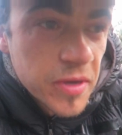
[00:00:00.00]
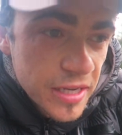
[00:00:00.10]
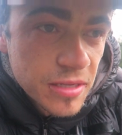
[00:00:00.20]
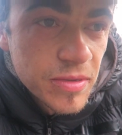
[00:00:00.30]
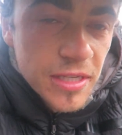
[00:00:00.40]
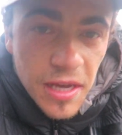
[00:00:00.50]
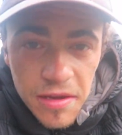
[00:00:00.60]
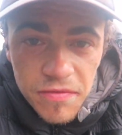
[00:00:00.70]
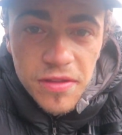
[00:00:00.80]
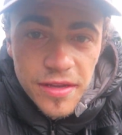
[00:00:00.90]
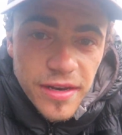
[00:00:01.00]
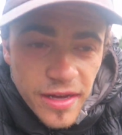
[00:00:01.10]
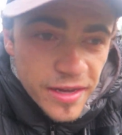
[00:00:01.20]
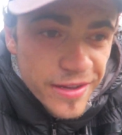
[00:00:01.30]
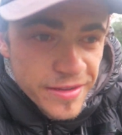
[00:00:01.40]
better to be safe than
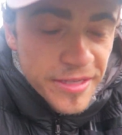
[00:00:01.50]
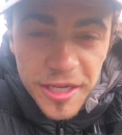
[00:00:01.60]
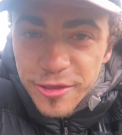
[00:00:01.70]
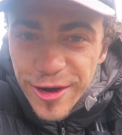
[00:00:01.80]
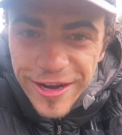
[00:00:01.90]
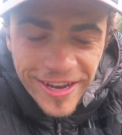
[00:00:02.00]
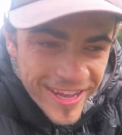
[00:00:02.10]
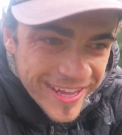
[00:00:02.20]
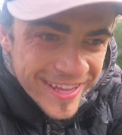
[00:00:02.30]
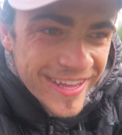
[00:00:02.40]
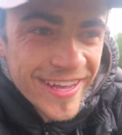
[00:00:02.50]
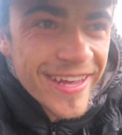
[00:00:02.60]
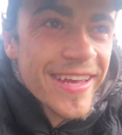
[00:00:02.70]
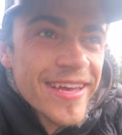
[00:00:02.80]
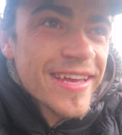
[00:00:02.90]
saturated.
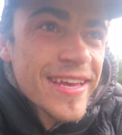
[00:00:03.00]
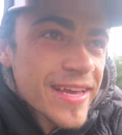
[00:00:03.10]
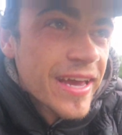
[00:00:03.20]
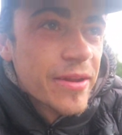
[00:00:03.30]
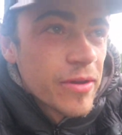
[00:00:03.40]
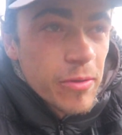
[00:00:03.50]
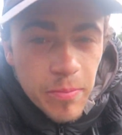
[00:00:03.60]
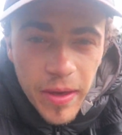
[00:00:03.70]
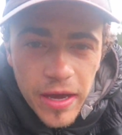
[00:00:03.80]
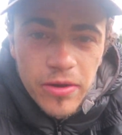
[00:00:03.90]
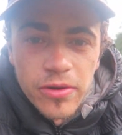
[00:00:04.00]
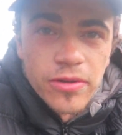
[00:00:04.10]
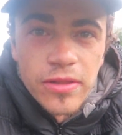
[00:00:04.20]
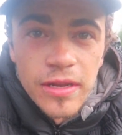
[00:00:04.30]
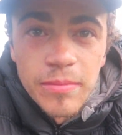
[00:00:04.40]
Anyway, we're back
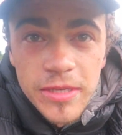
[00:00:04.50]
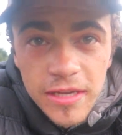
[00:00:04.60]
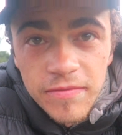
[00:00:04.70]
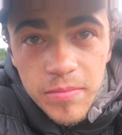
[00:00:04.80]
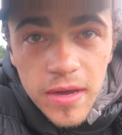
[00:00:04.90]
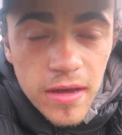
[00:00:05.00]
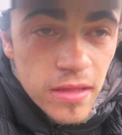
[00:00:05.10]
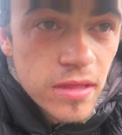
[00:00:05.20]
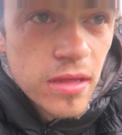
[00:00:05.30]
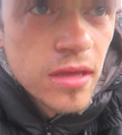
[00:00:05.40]
on the number 7 path.